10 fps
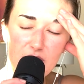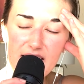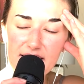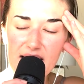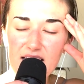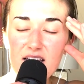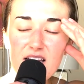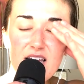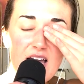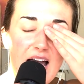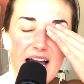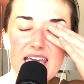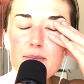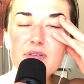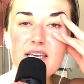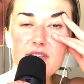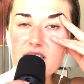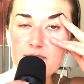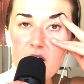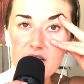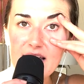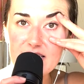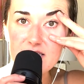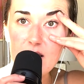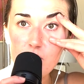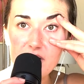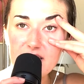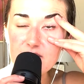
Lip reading: And like, I can't believe that this podcast network is